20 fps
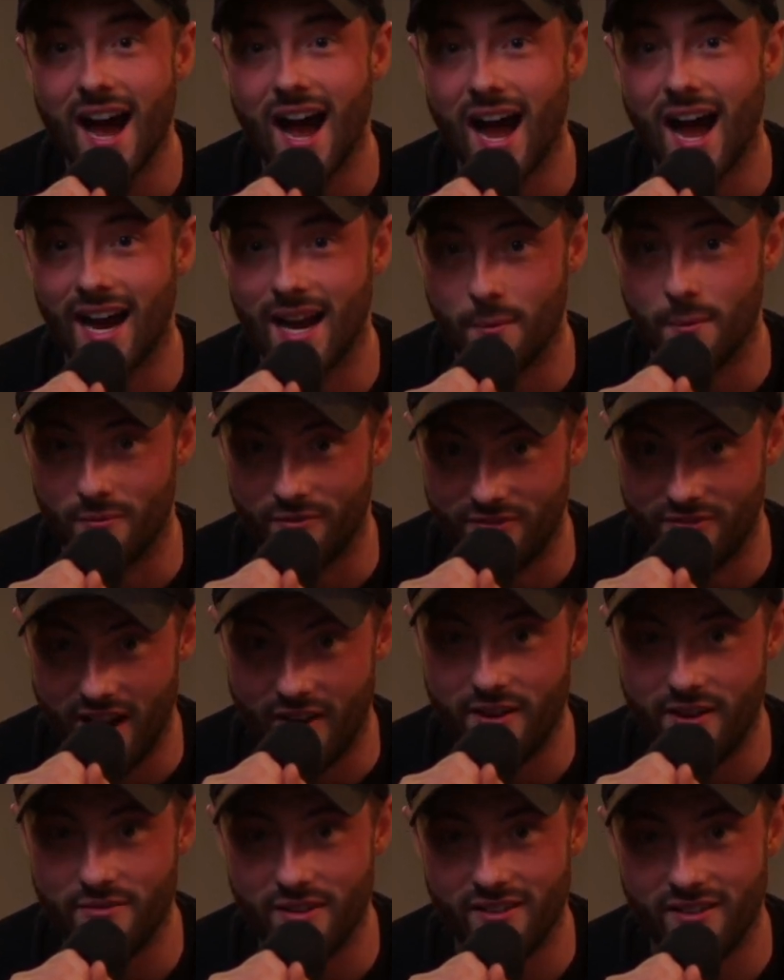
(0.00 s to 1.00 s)
I am
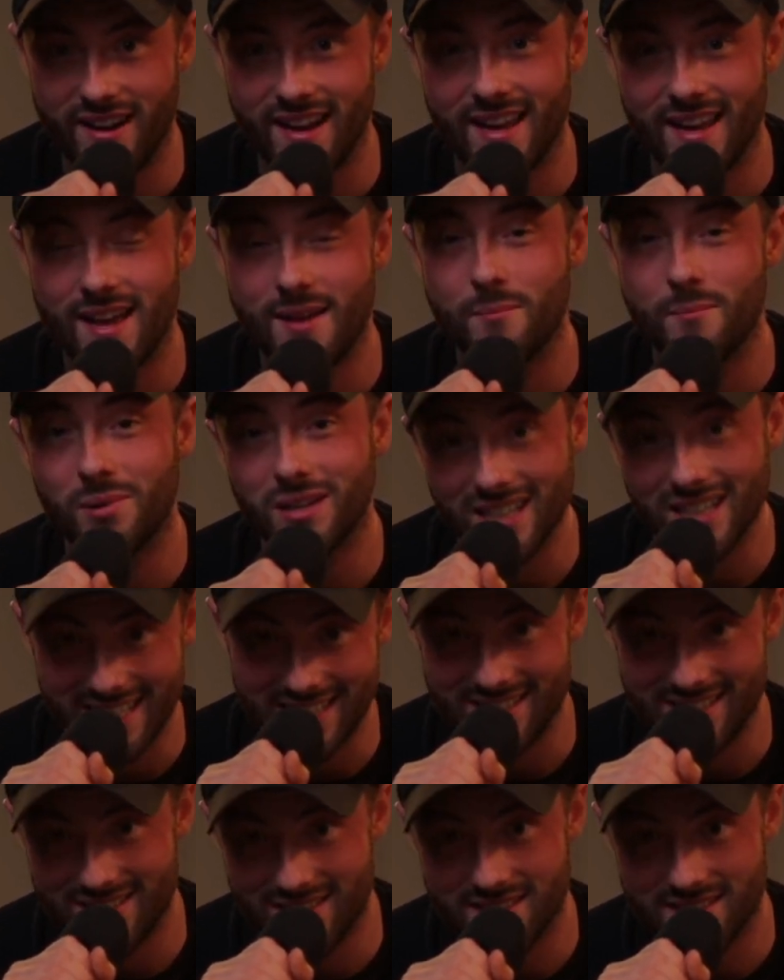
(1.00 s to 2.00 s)
very, very
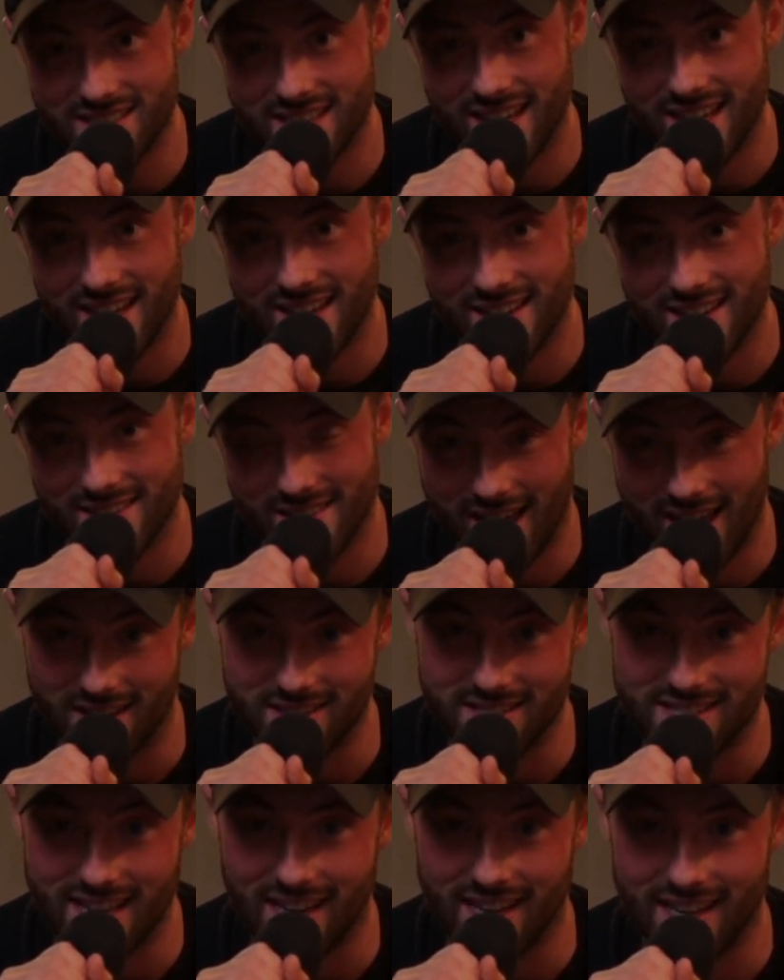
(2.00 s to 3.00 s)
pleased to see they are
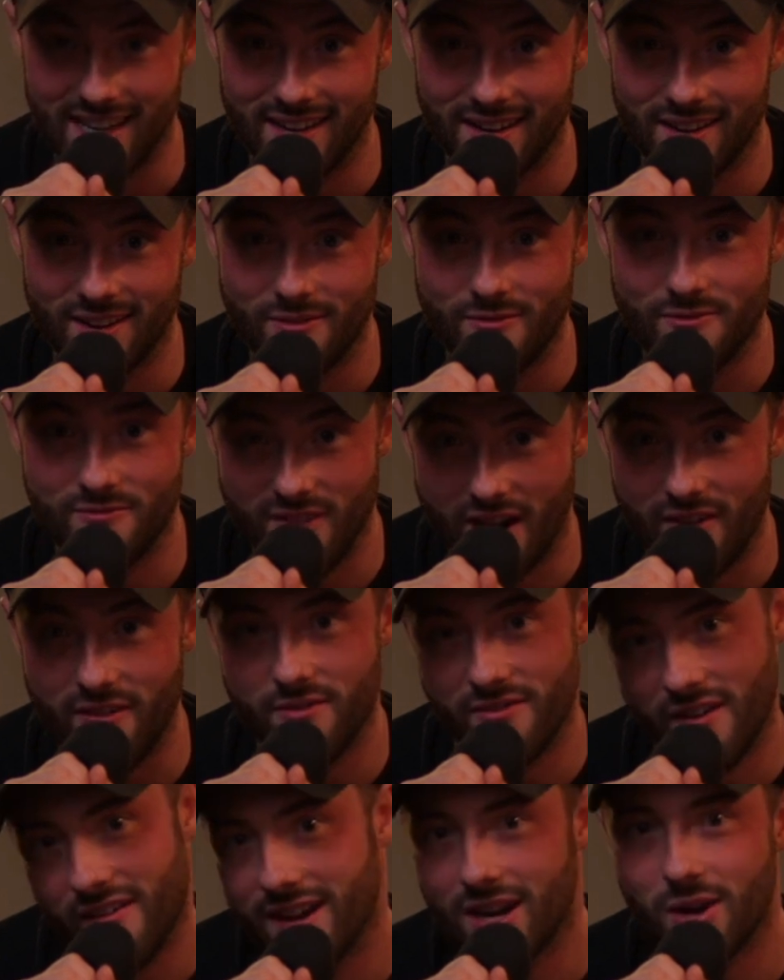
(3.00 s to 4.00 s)
selling very,
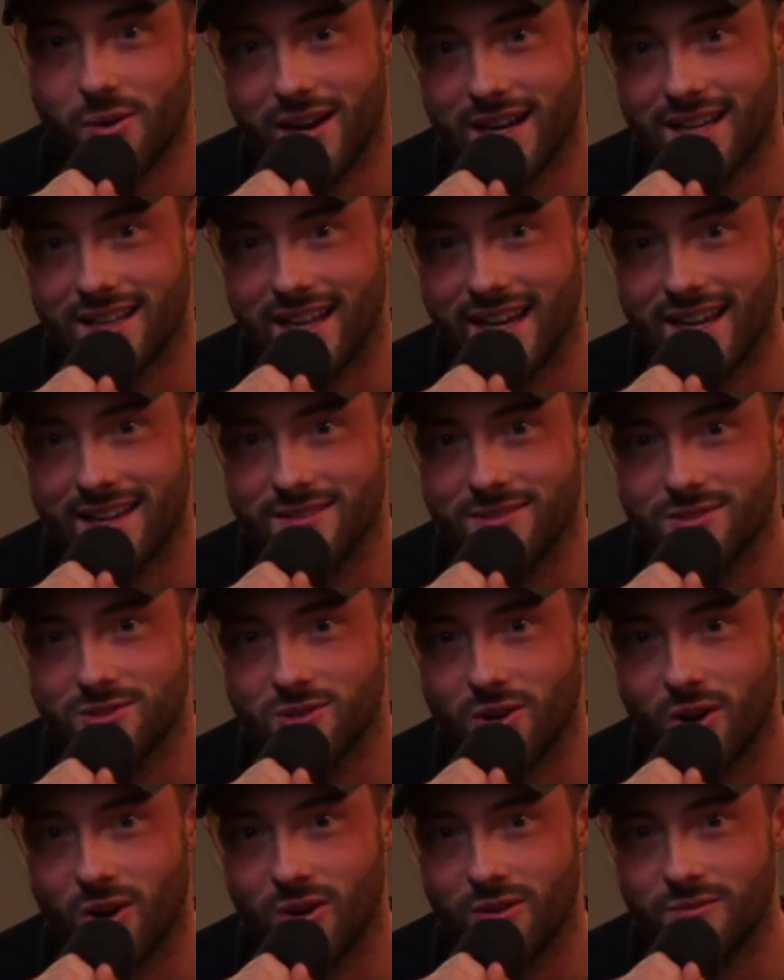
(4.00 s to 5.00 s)
very quickly.
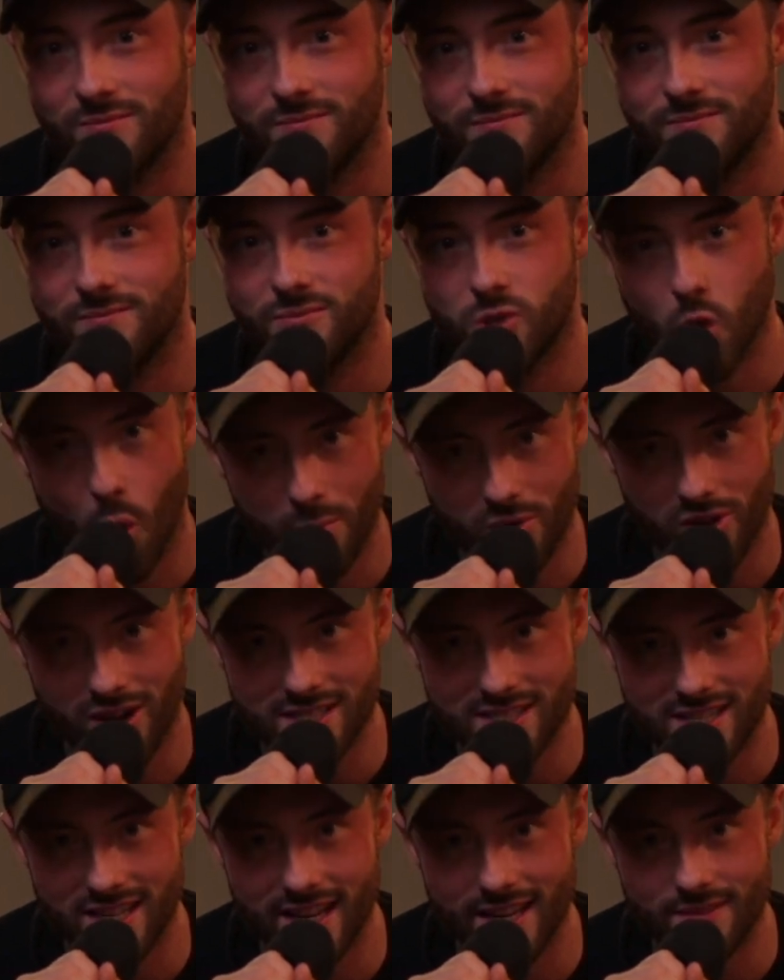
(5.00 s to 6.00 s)
So don't
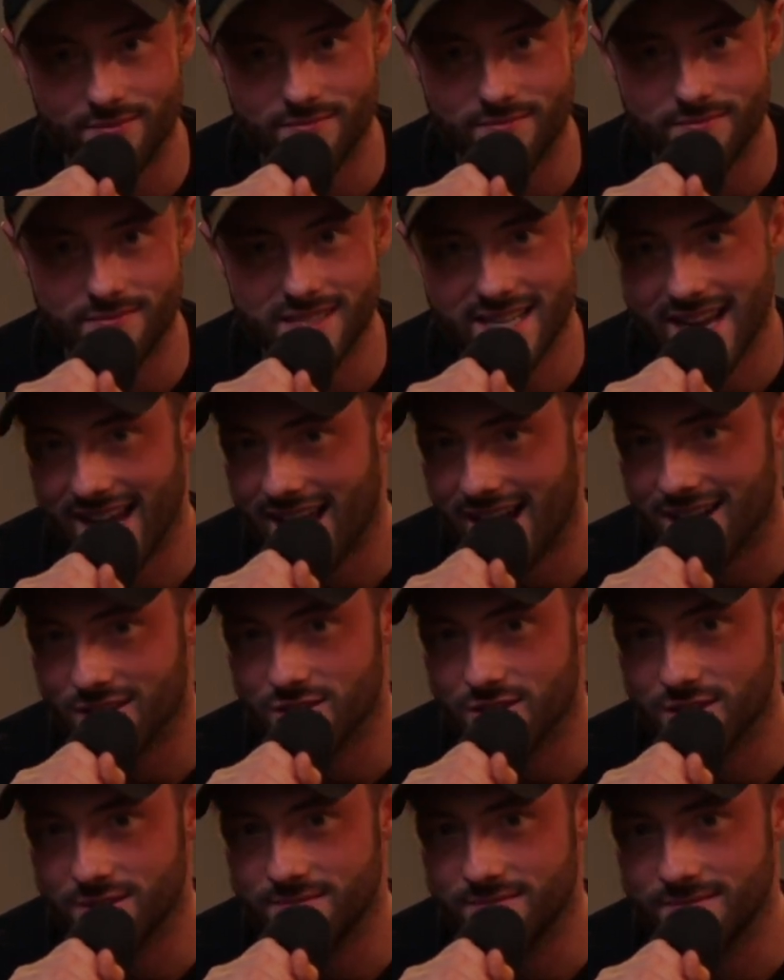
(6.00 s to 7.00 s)
procrastinate. Take
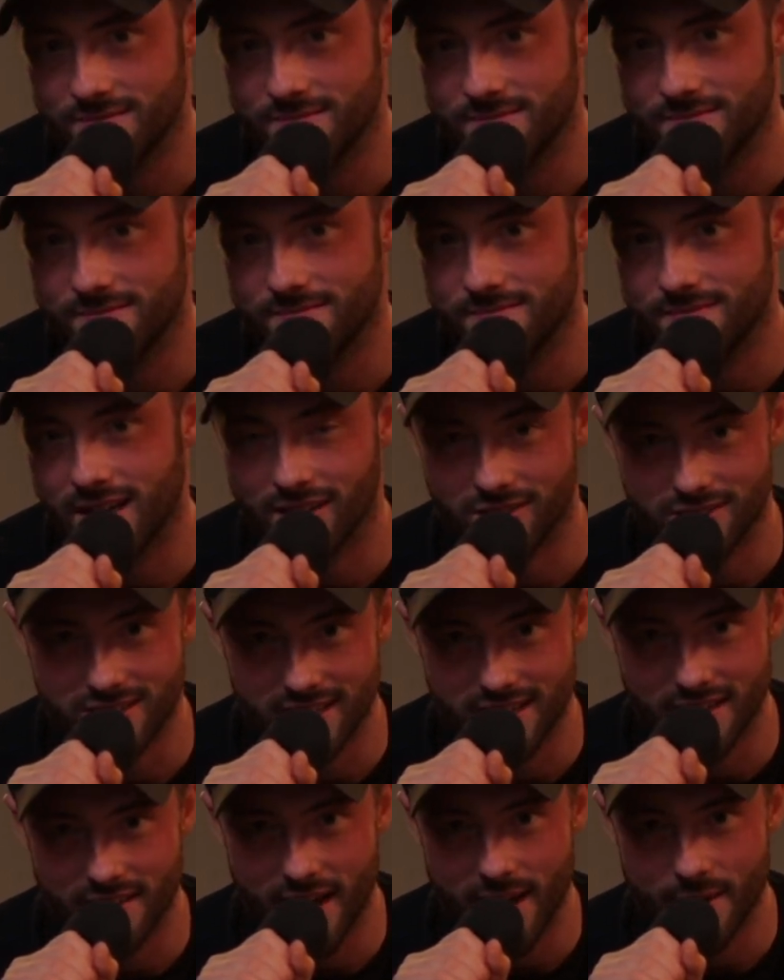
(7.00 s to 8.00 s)
action, and I'll see
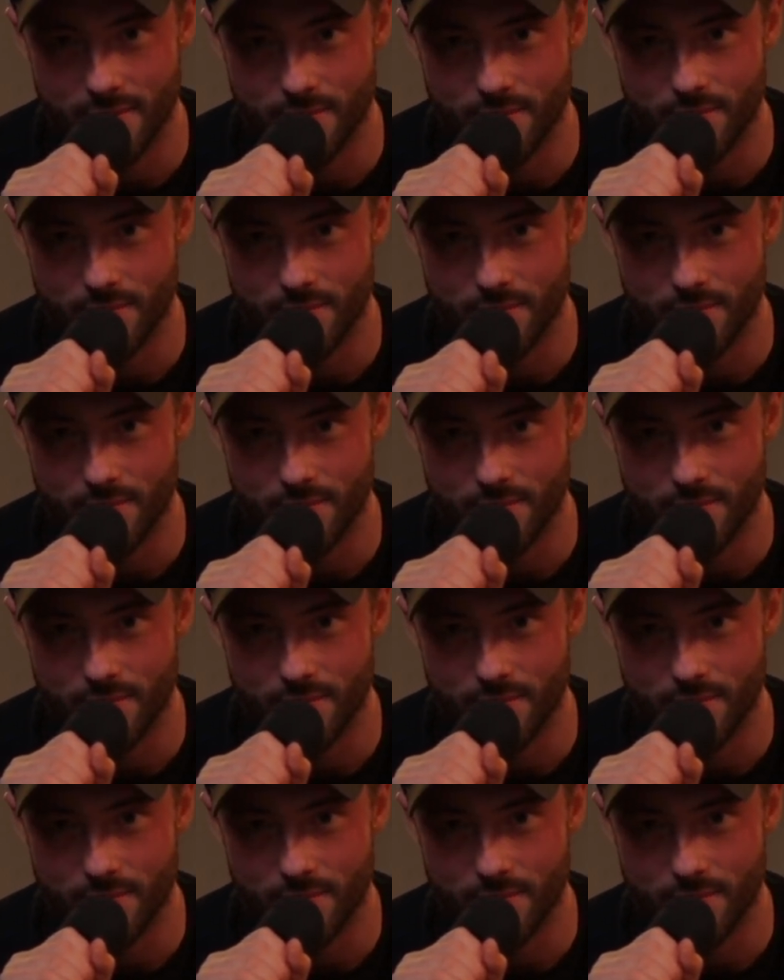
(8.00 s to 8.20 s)
you there.